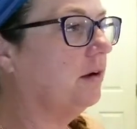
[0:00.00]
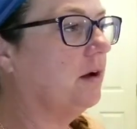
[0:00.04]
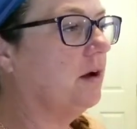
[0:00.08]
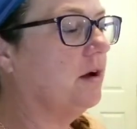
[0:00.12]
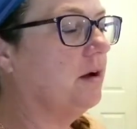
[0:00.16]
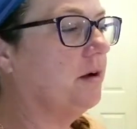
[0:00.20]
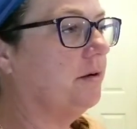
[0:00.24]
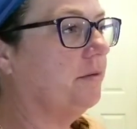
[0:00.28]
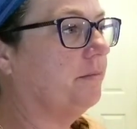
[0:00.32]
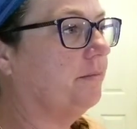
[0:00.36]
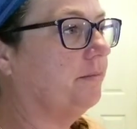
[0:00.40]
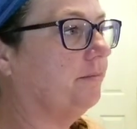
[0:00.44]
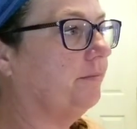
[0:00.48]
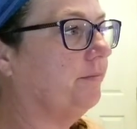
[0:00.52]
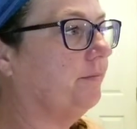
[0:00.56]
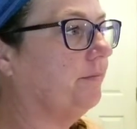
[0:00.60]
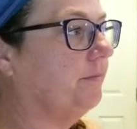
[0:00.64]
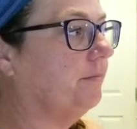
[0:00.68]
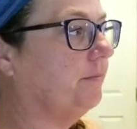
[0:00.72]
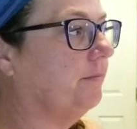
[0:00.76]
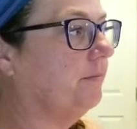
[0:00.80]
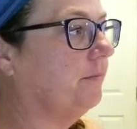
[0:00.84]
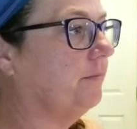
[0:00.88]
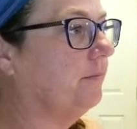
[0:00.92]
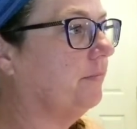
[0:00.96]

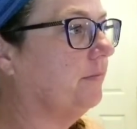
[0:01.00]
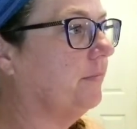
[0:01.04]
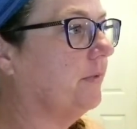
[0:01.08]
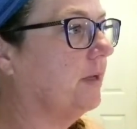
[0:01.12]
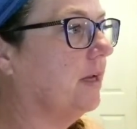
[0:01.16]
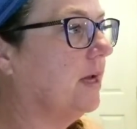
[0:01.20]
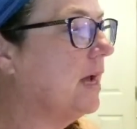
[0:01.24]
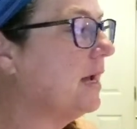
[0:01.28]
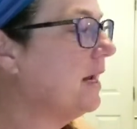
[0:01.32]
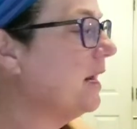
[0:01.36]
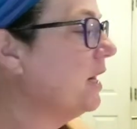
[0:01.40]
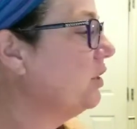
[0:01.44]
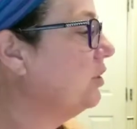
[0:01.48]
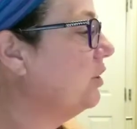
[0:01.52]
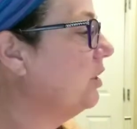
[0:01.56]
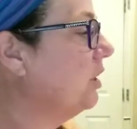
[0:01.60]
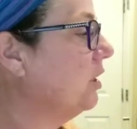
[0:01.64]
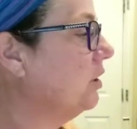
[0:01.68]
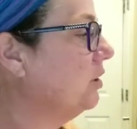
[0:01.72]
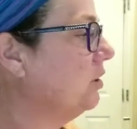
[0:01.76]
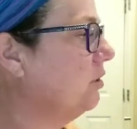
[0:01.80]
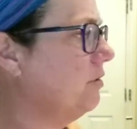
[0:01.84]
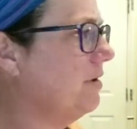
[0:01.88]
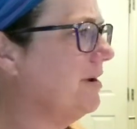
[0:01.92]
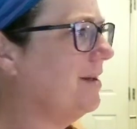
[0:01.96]
I guess you
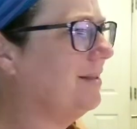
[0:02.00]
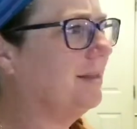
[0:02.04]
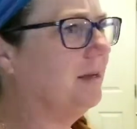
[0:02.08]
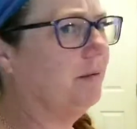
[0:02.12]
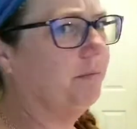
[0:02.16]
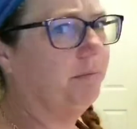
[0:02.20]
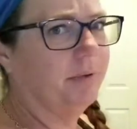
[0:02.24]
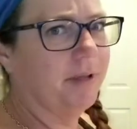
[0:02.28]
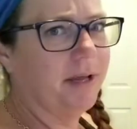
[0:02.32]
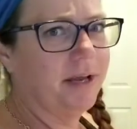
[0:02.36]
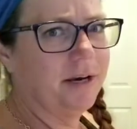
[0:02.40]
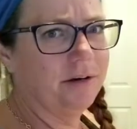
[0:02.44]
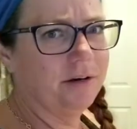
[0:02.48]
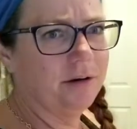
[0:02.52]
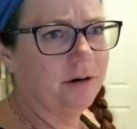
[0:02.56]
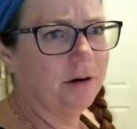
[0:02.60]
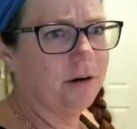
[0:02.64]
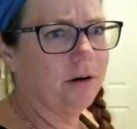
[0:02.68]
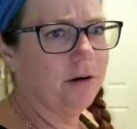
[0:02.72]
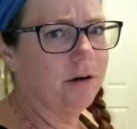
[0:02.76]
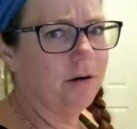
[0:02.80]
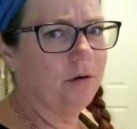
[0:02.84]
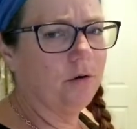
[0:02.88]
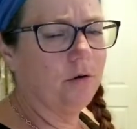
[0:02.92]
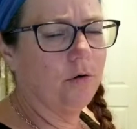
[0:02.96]
could do it in the
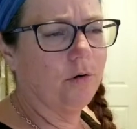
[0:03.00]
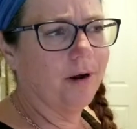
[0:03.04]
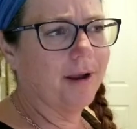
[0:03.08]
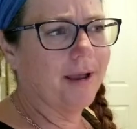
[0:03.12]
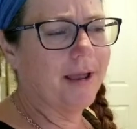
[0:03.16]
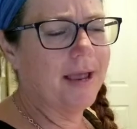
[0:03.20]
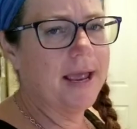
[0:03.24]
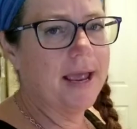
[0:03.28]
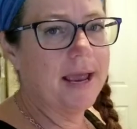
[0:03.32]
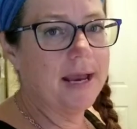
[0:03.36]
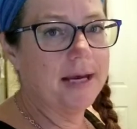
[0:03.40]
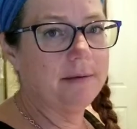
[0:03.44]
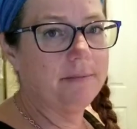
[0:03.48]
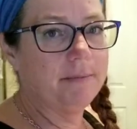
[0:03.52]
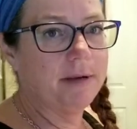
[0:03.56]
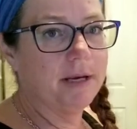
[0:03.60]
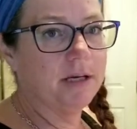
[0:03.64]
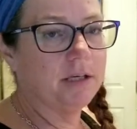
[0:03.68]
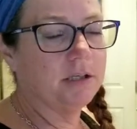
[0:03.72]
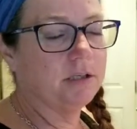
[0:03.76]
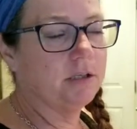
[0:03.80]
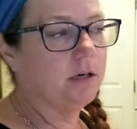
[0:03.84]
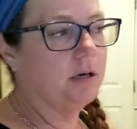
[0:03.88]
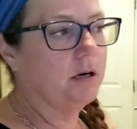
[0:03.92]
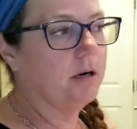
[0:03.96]
blender or a hand
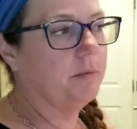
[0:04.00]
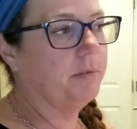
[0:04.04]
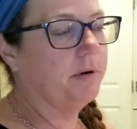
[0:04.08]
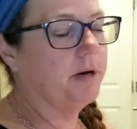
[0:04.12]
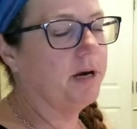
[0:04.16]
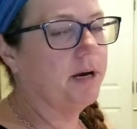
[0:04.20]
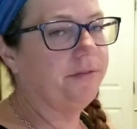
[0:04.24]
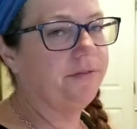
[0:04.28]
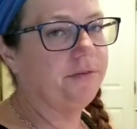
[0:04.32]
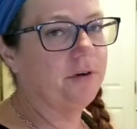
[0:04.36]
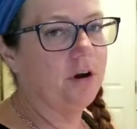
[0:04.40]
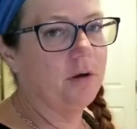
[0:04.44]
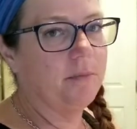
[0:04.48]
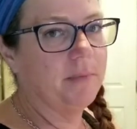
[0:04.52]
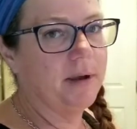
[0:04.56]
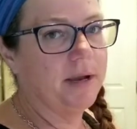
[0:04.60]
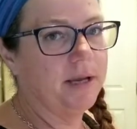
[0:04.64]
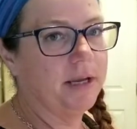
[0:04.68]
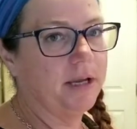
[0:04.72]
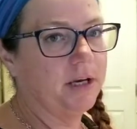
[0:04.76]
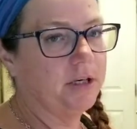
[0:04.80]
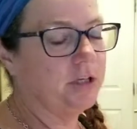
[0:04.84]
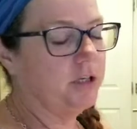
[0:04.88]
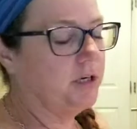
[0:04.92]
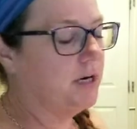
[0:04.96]
mixer, but I throw it in my
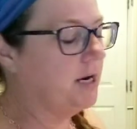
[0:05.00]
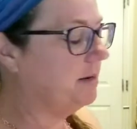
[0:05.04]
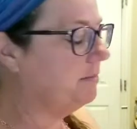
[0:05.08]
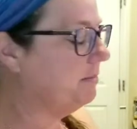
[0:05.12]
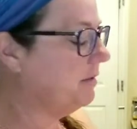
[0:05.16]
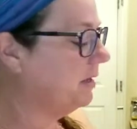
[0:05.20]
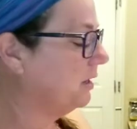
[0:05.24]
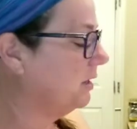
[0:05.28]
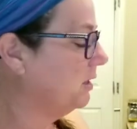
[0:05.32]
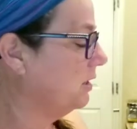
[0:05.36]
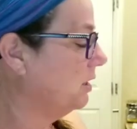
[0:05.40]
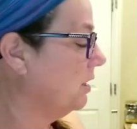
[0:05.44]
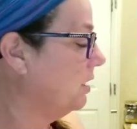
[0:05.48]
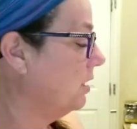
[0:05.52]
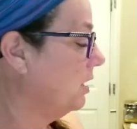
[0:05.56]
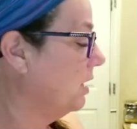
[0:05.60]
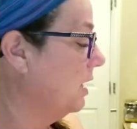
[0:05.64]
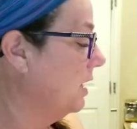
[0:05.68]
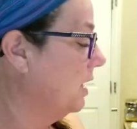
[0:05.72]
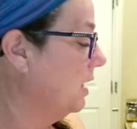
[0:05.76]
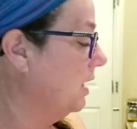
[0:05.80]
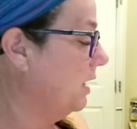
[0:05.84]
KitchenAid mixer,